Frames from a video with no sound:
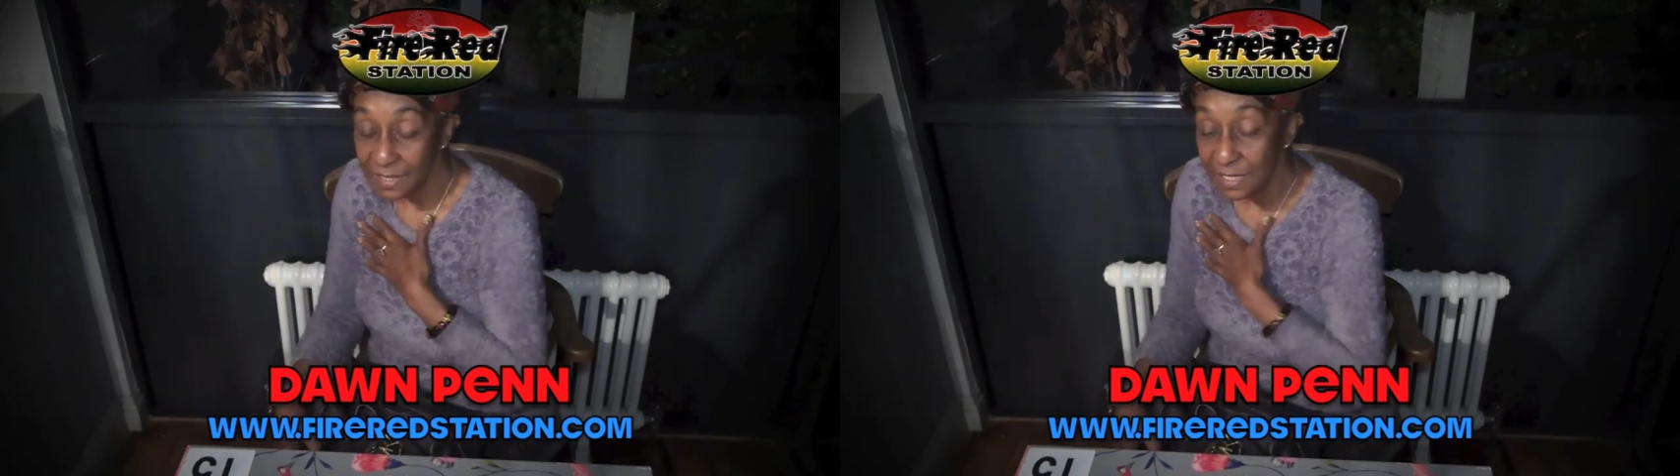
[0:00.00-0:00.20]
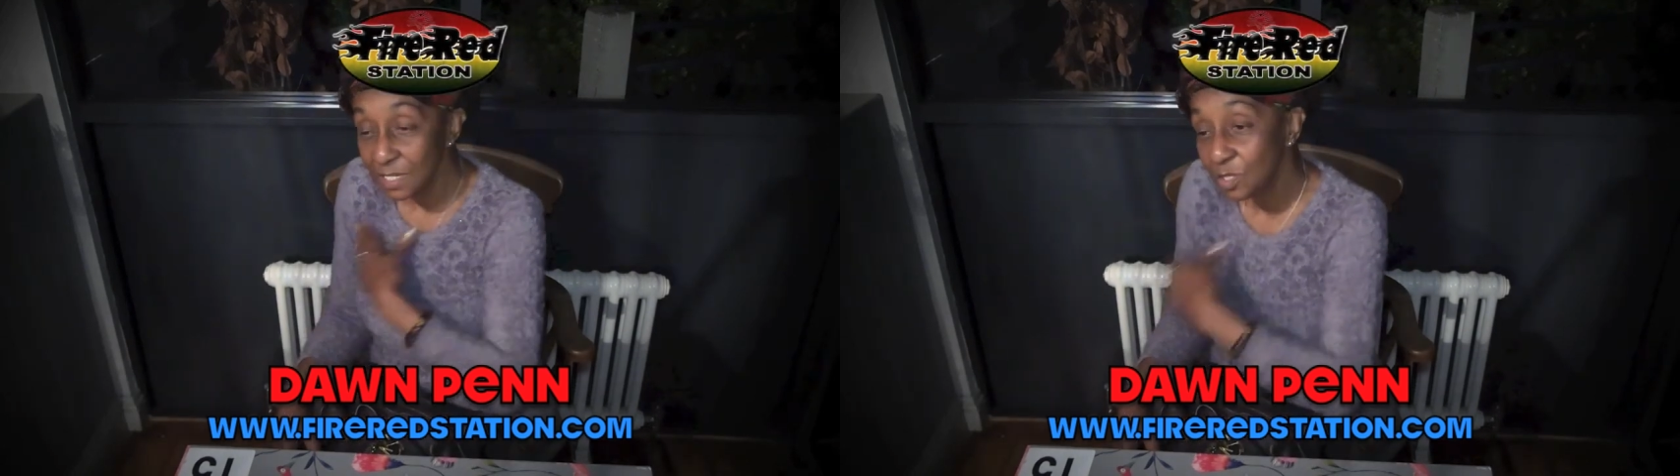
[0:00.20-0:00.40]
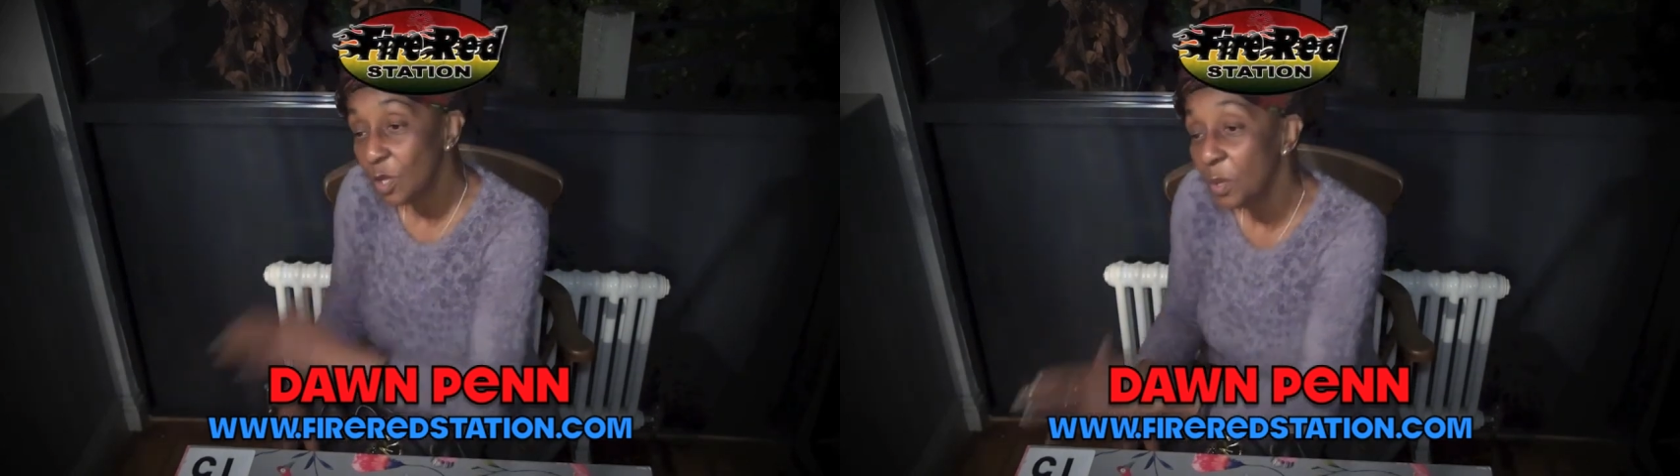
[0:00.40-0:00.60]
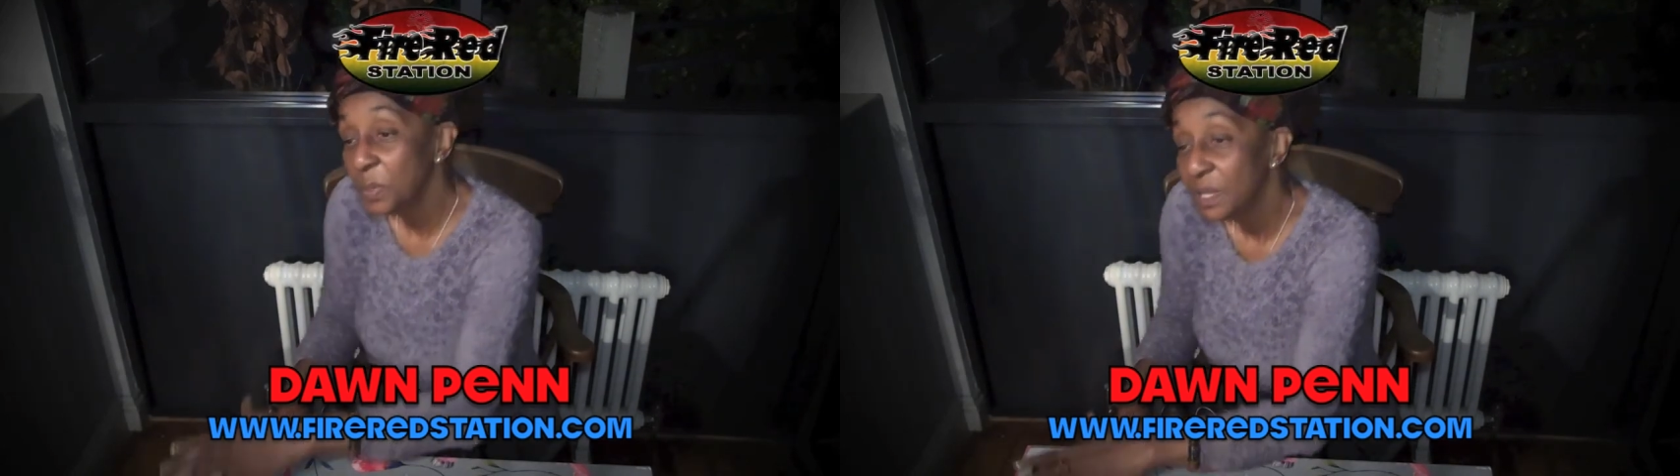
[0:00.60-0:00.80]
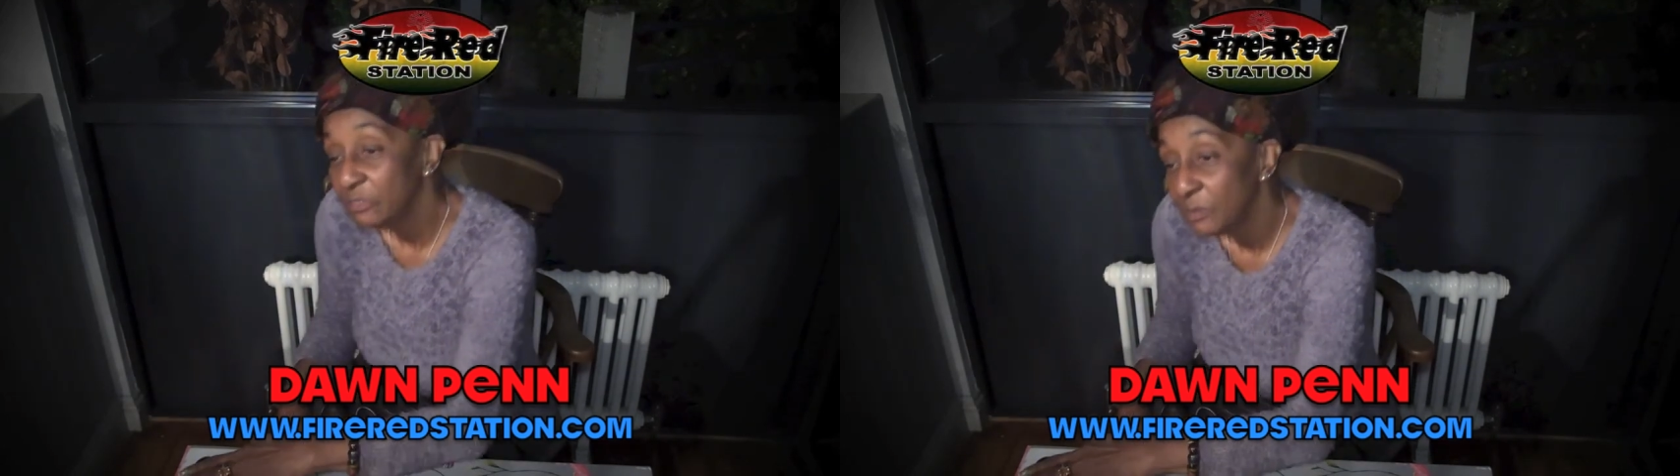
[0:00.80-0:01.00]
this is Dawn
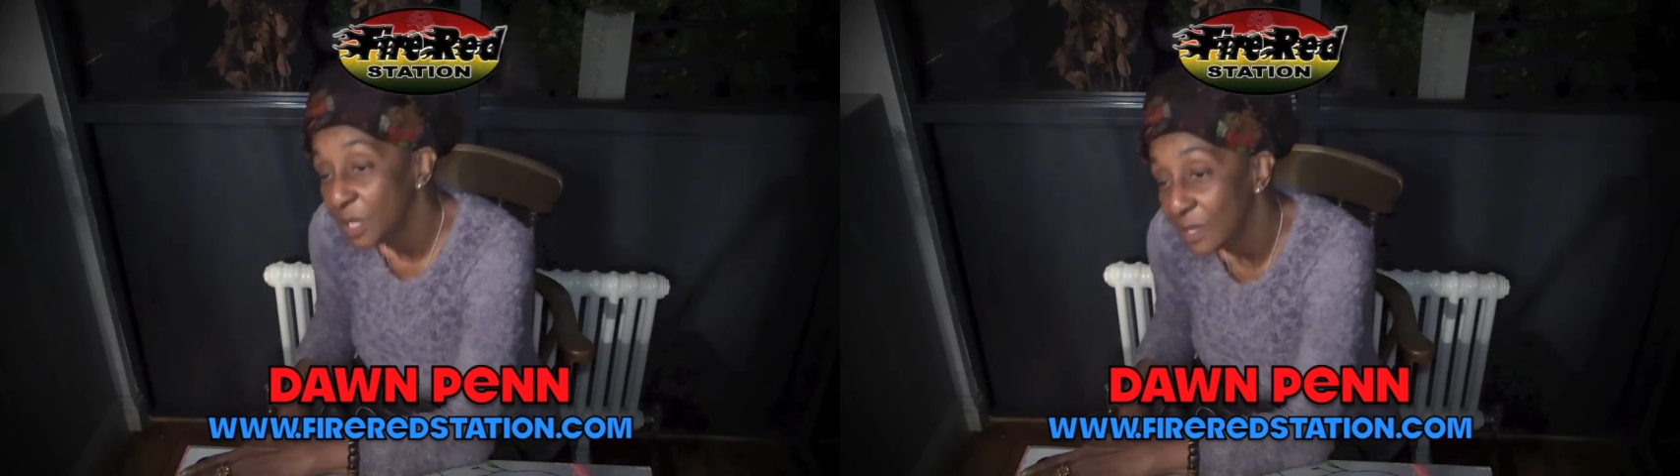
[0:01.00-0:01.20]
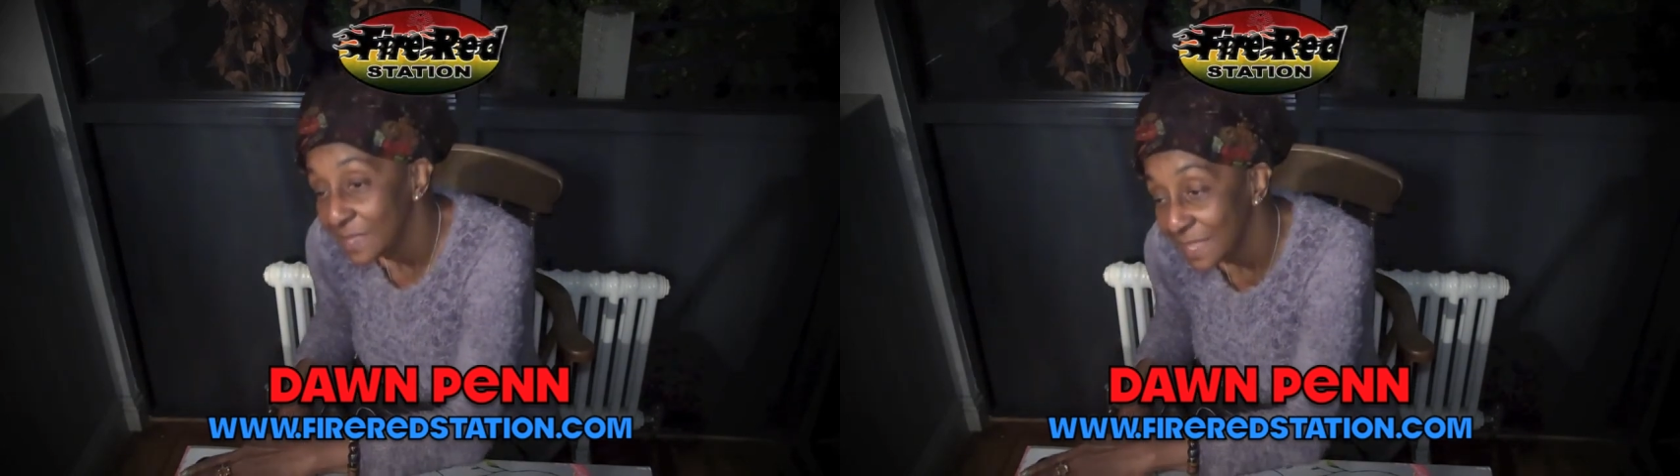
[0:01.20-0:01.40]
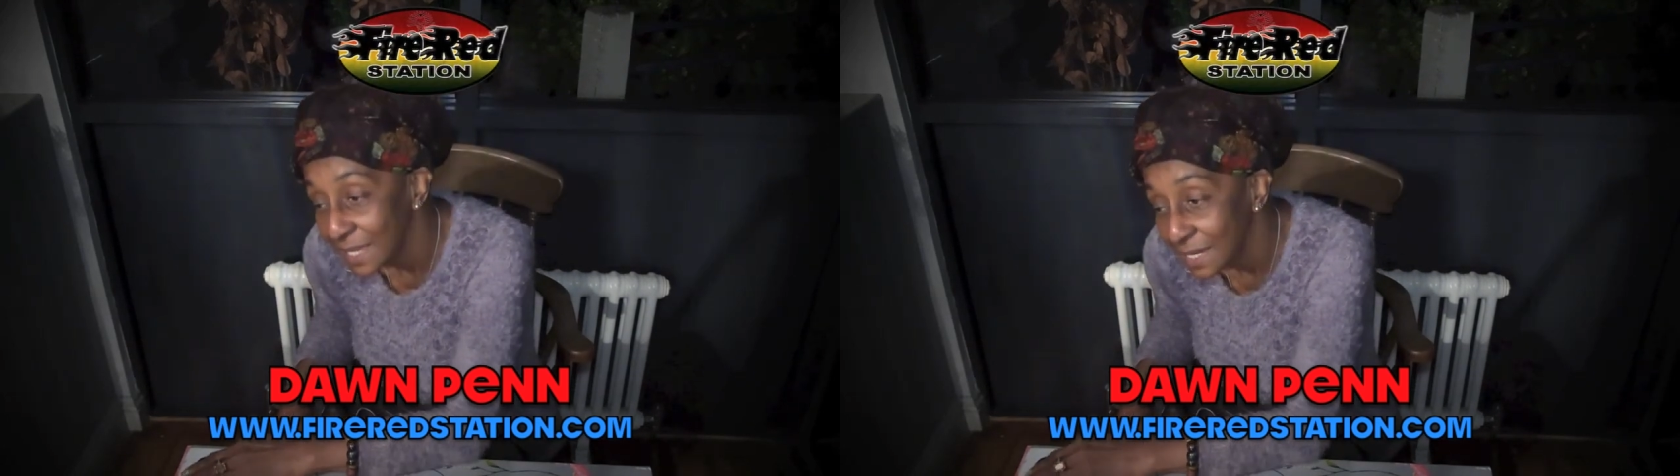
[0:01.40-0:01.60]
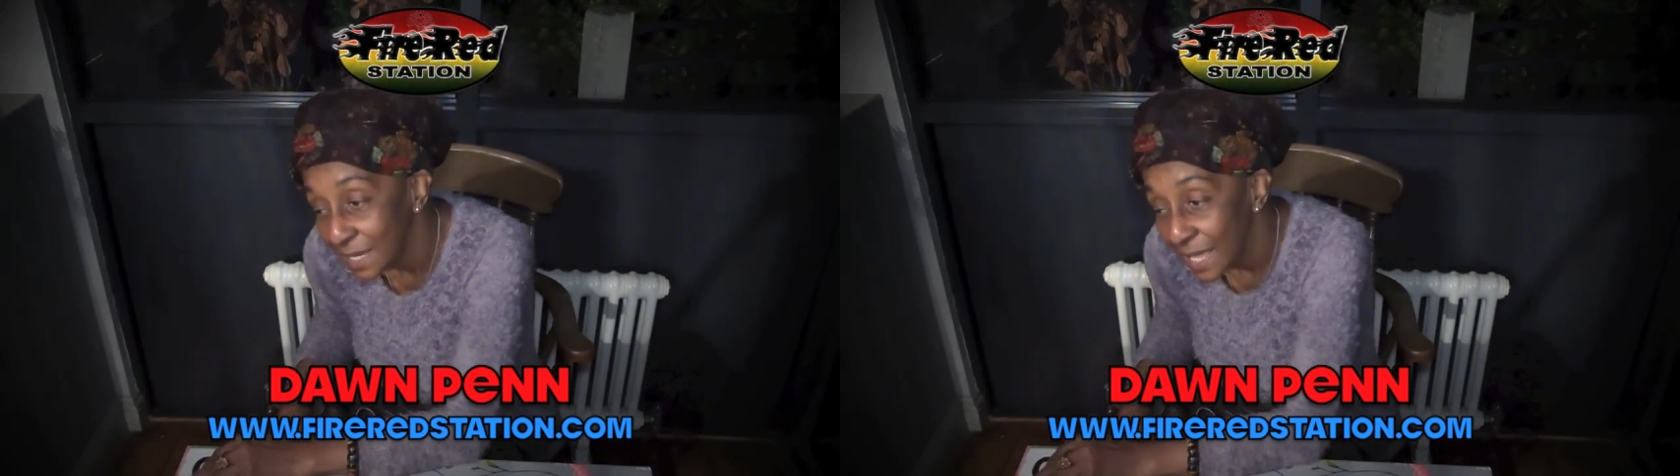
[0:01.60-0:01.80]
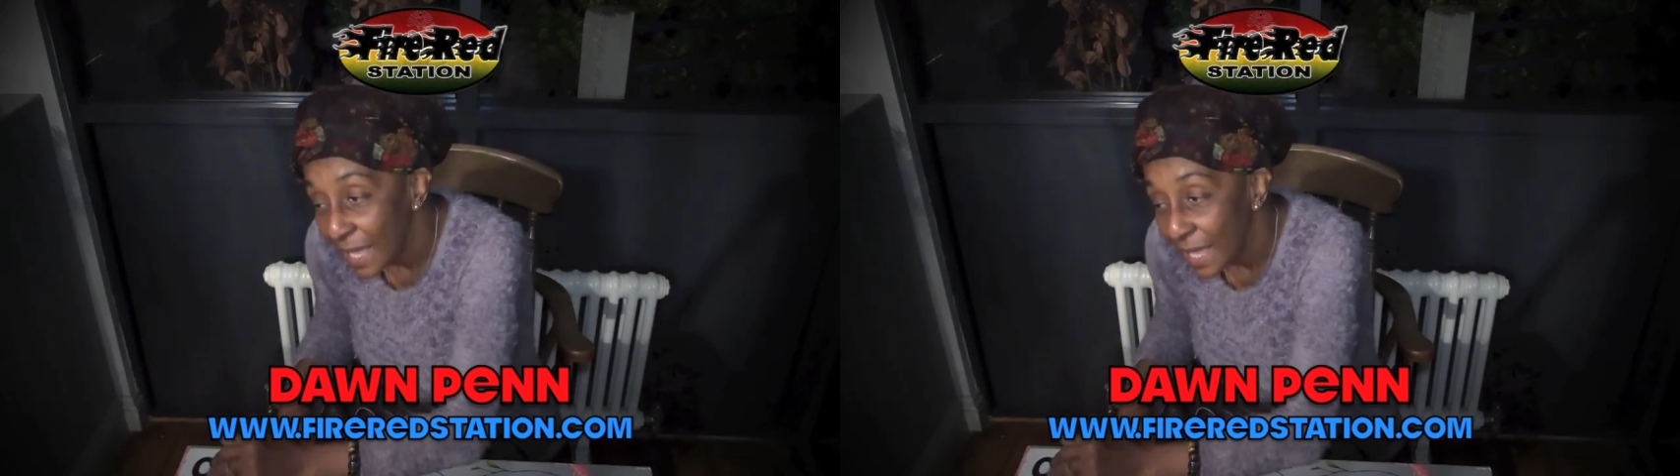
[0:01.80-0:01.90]
Penn from Now and Then.